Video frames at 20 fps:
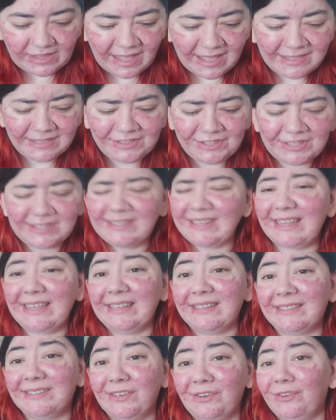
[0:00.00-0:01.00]
And just
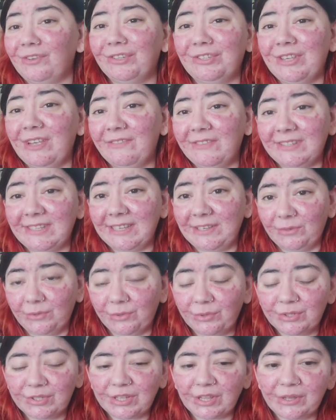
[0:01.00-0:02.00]
its longevity.
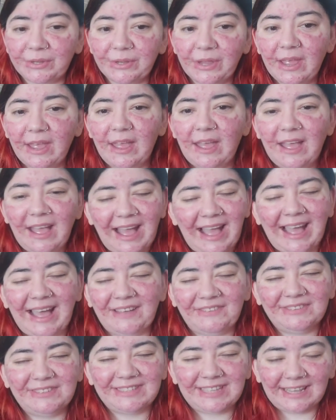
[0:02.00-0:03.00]
Also,
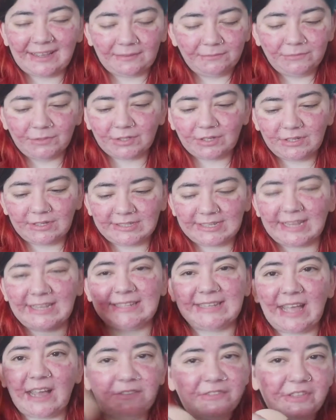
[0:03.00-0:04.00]
I'm not going to
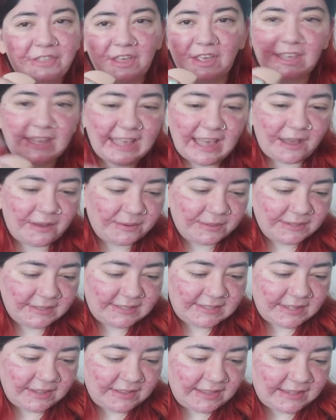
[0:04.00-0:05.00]
test it out for 30 hours,
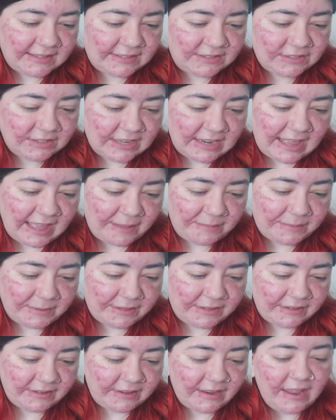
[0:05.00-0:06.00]
so that's not going to
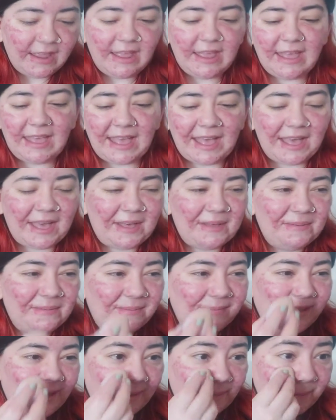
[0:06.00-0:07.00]
happen.
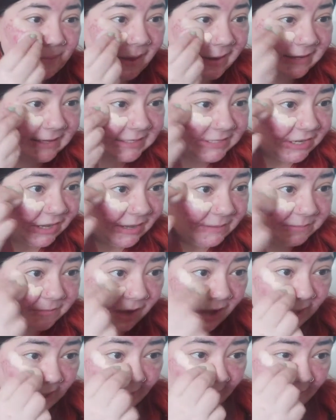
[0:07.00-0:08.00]
But any time
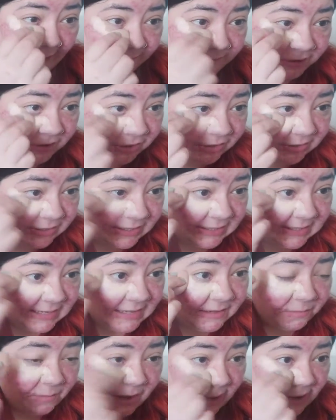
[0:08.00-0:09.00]
that I have used
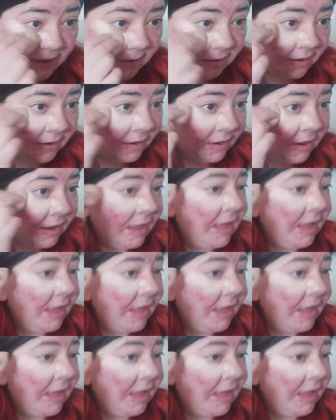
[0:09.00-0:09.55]
it, when